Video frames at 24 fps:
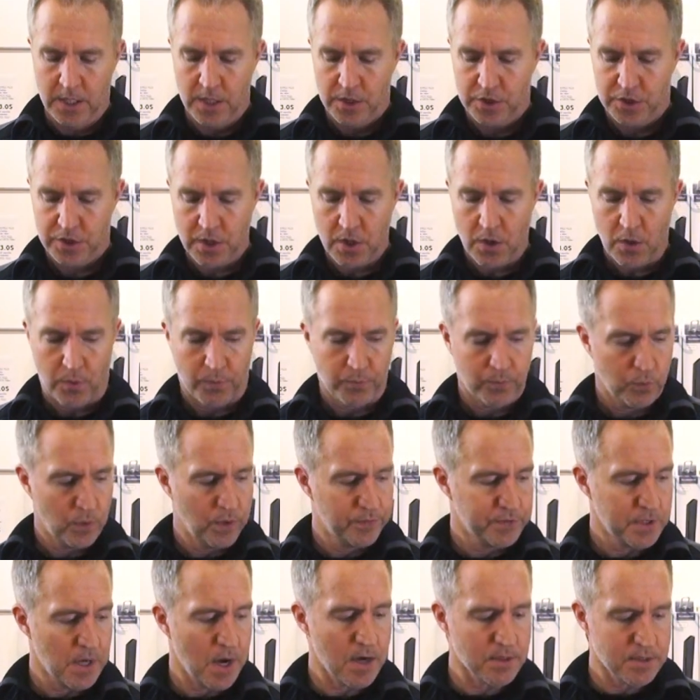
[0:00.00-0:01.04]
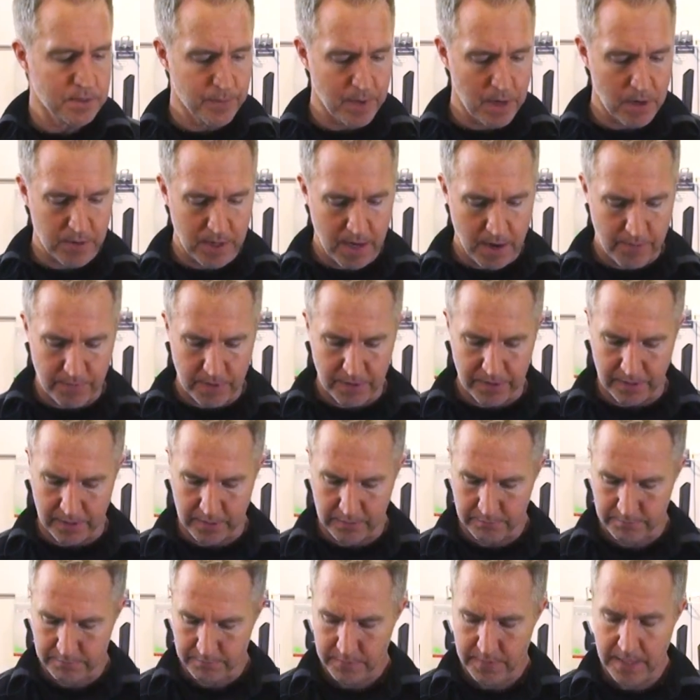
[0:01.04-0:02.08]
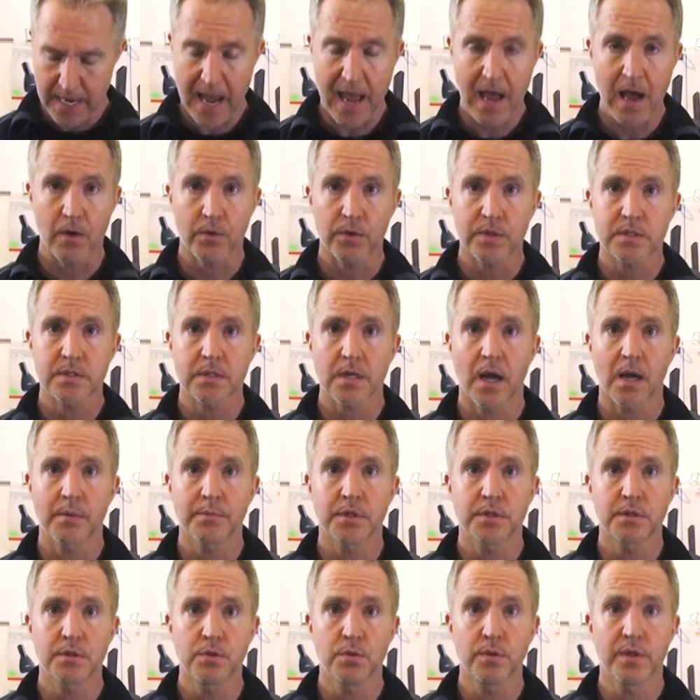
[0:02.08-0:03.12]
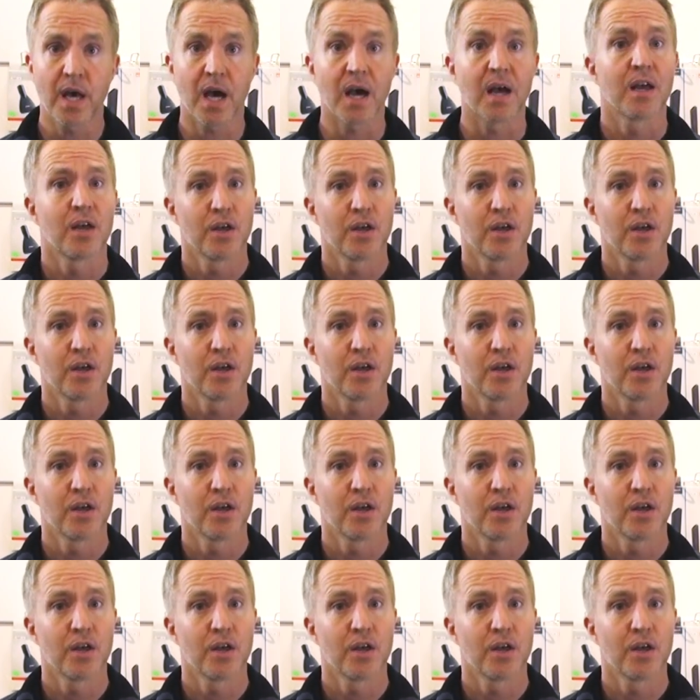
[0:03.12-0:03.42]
So we've talked about everything. Now it's time to do the